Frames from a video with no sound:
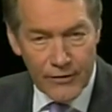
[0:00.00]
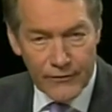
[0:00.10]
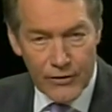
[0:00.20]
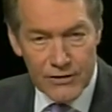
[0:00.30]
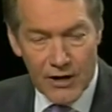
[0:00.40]
for
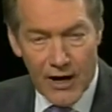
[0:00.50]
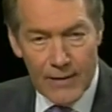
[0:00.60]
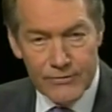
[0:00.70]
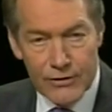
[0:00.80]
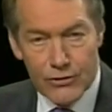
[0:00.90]
the first
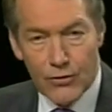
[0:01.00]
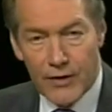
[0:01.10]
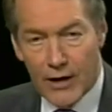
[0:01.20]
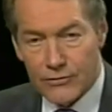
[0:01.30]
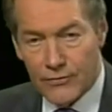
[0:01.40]
time since
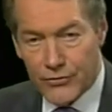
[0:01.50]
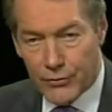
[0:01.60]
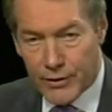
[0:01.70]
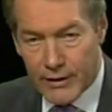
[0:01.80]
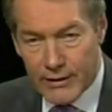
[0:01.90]

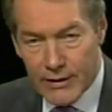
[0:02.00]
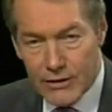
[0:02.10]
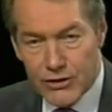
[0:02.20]
2003.